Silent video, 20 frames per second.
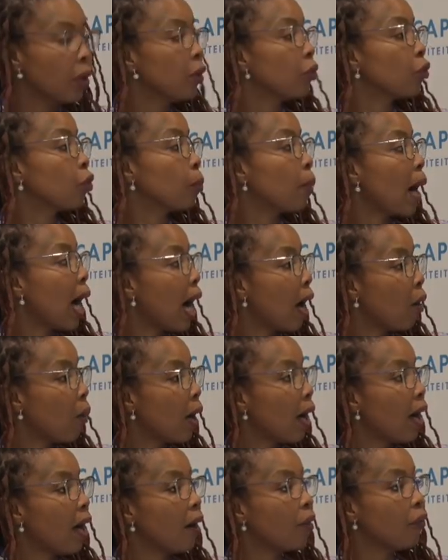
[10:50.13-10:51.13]
to
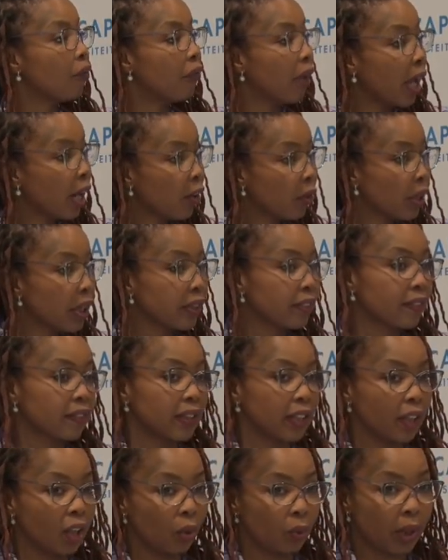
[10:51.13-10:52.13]
power
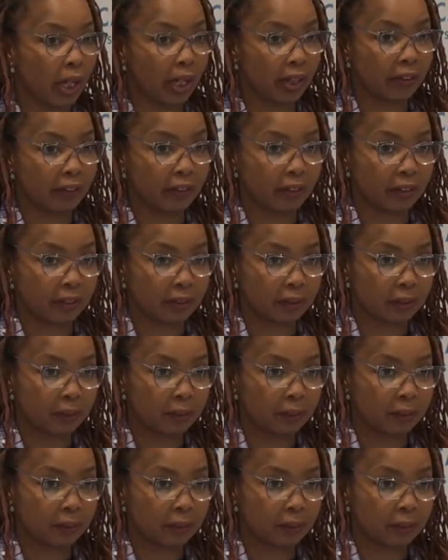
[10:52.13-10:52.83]
variously located.